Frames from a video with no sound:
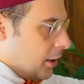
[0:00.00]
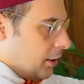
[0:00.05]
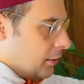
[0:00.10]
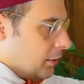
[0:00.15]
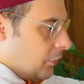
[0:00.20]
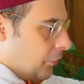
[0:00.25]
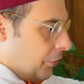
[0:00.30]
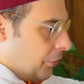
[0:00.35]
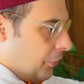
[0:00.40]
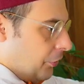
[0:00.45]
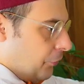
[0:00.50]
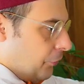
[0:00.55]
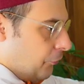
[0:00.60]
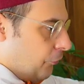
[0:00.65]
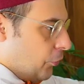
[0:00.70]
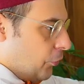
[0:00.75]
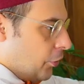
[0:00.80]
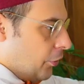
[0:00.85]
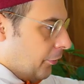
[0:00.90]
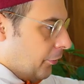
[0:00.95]
The
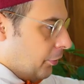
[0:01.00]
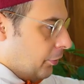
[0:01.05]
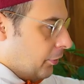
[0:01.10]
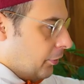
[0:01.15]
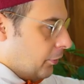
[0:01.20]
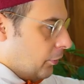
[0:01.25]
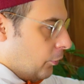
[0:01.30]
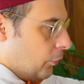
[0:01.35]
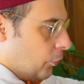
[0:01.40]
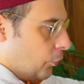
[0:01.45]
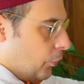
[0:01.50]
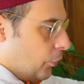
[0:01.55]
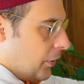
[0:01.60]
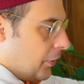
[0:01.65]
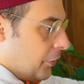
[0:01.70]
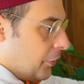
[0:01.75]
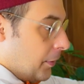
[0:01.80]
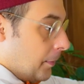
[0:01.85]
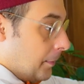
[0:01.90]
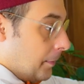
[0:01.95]
fourth
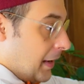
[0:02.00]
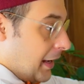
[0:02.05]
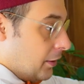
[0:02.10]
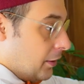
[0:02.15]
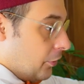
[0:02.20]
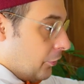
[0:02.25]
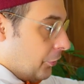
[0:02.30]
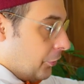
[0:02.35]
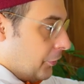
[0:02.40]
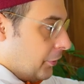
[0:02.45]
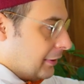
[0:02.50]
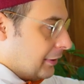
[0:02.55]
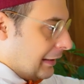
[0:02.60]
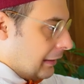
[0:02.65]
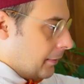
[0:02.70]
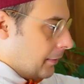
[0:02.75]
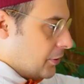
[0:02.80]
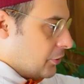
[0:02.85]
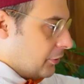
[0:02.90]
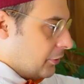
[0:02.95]
with the minor third and the
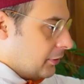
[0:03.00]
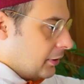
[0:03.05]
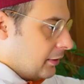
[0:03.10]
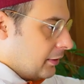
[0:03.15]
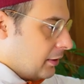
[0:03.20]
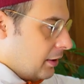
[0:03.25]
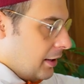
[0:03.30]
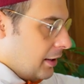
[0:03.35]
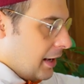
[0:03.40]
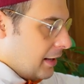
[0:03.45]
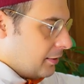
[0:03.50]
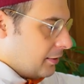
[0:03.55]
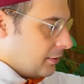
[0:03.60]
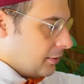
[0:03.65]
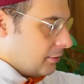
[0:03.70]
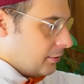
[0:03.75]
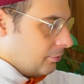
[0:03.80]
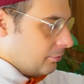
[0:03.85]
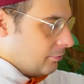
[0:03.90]
major sixth, yes,